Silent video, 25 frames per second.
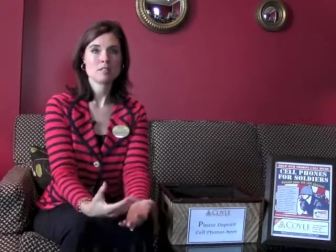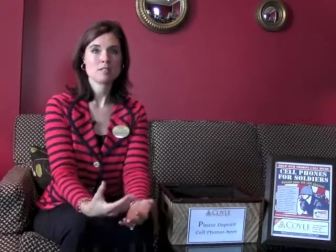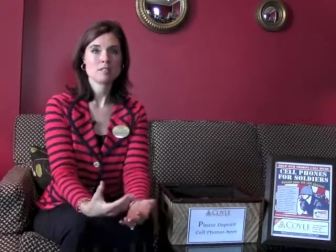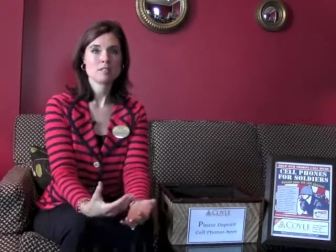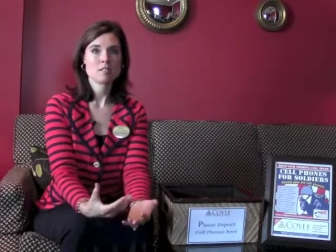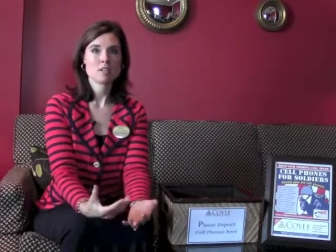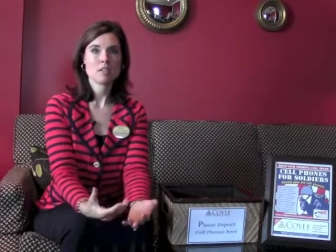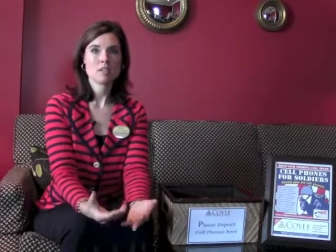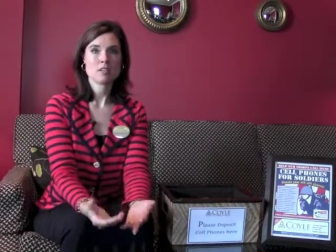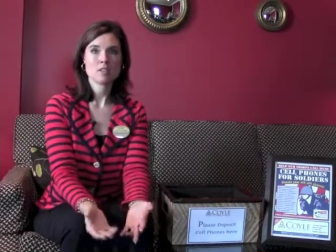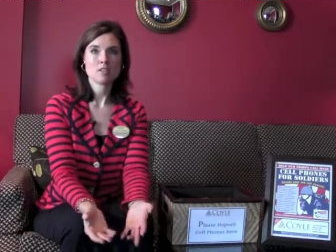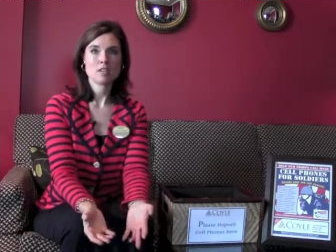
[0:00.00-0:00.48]
and
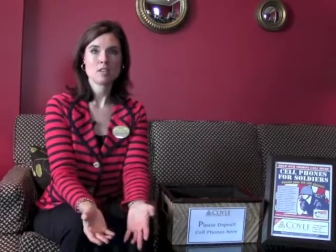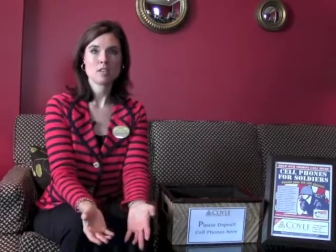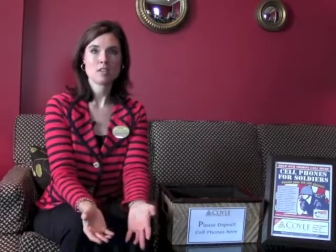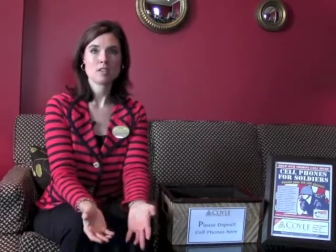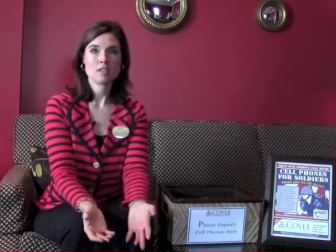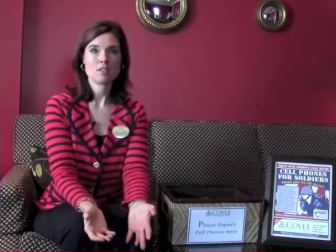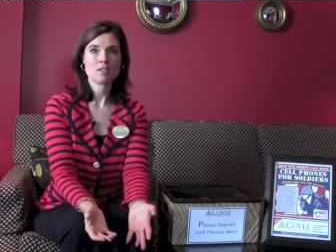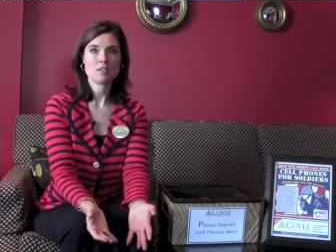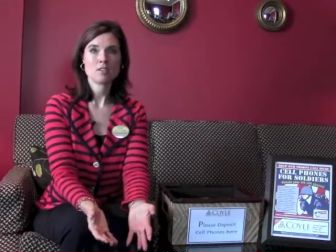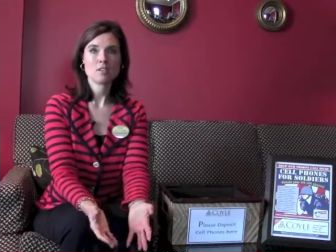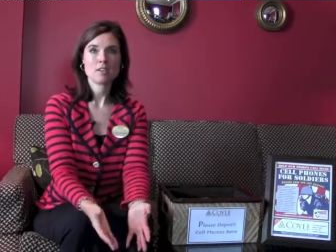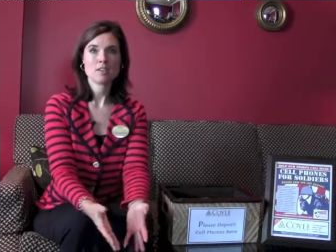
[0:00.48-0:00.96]
say
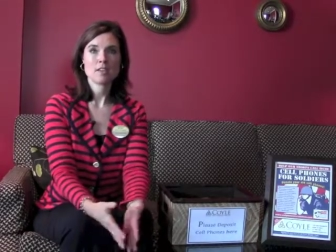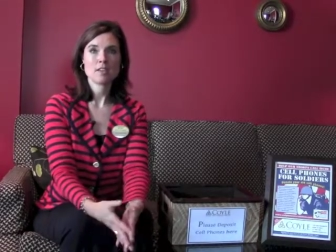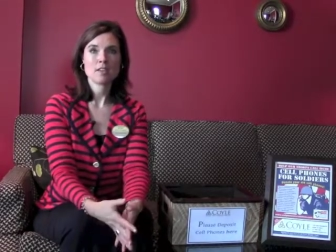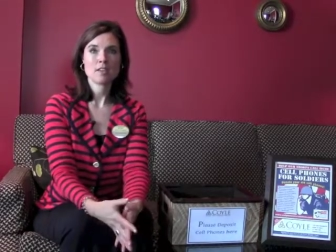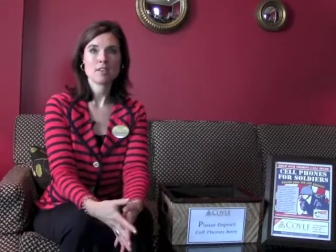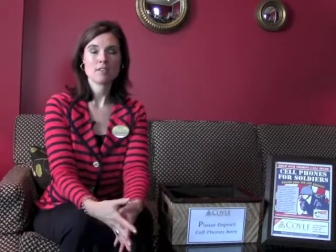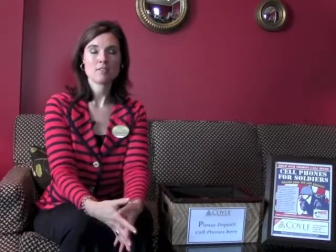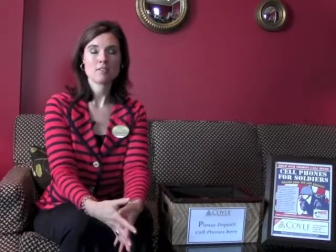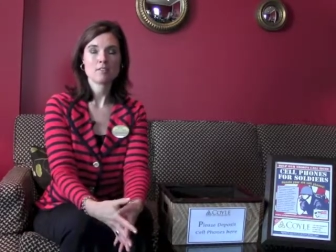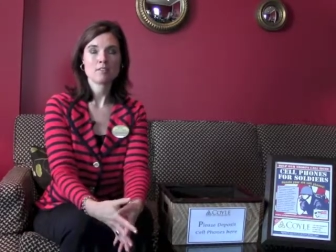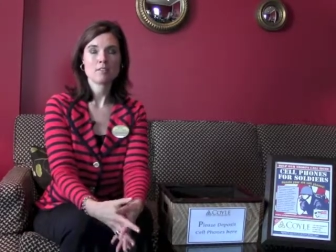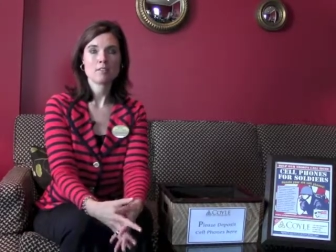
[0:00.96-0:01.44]
thank you
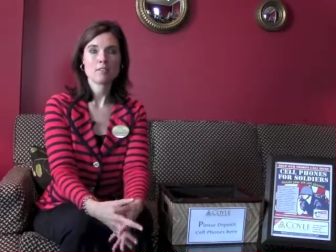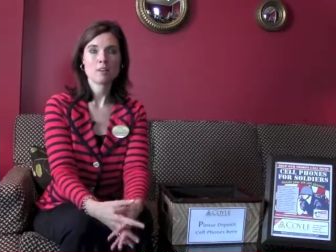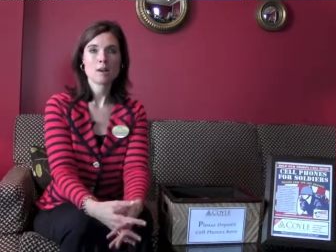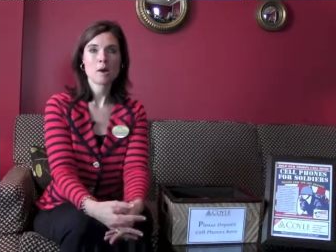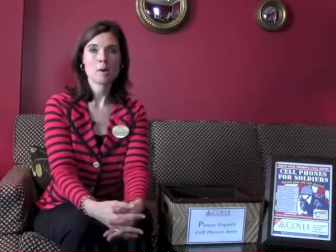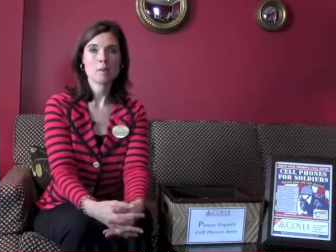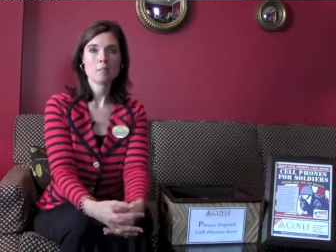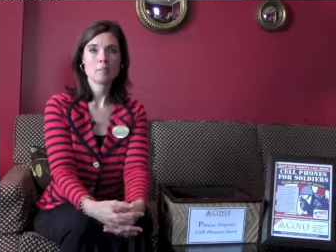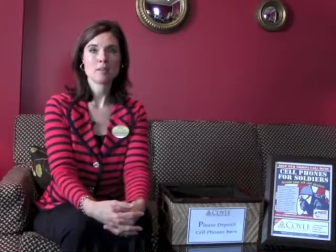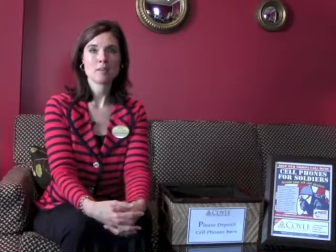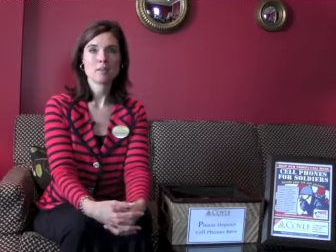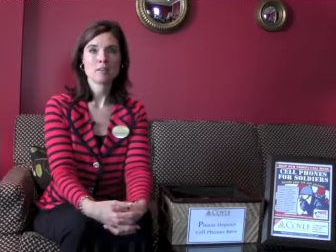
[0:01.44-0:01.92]
again for
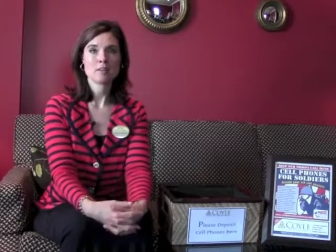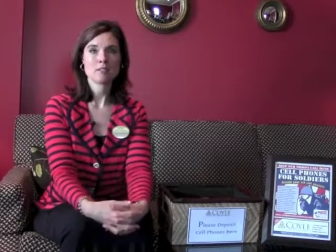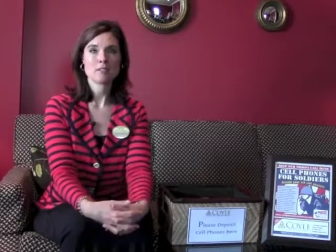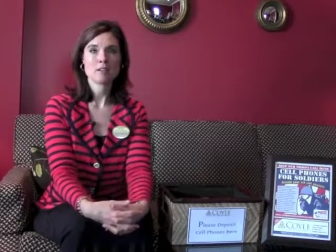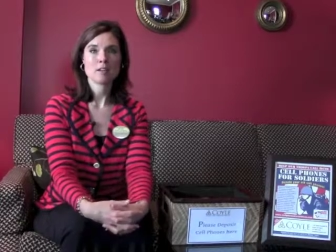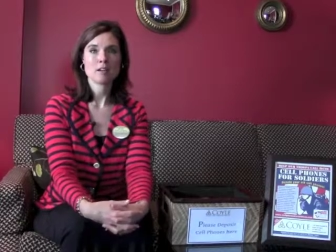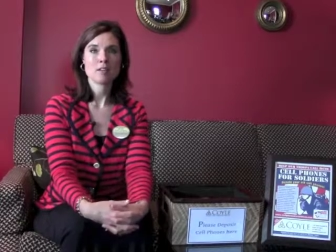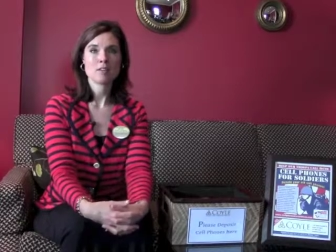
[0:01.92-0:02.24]
helping us